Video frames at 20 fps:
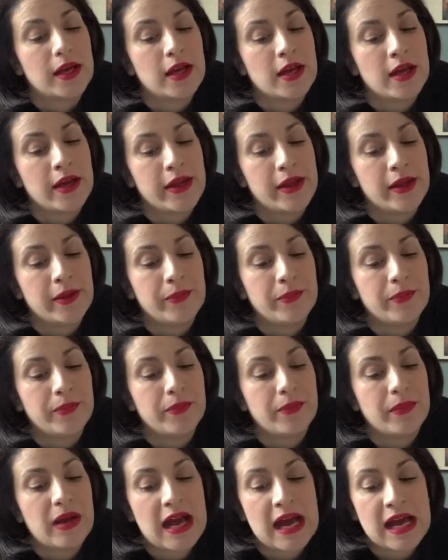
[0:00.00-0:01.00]

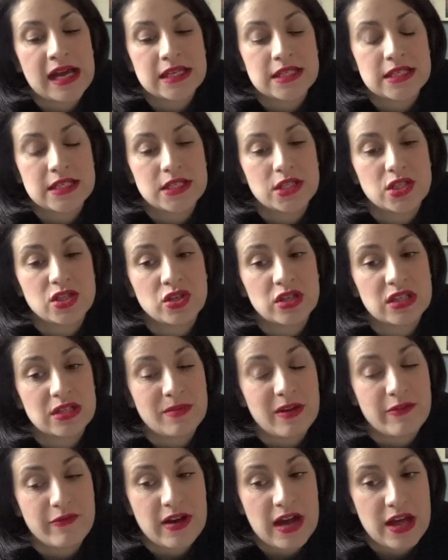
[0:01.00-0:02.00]
and so did
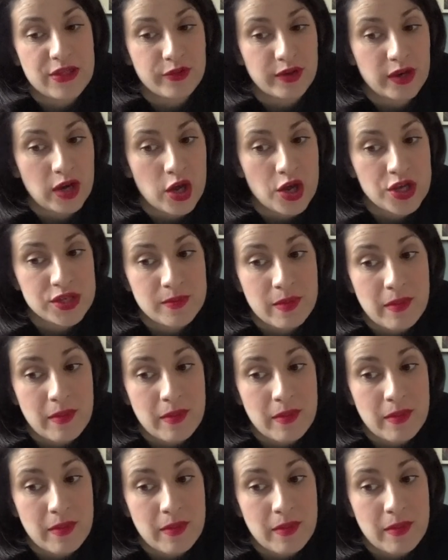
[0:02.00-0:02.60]
my father-in-law's.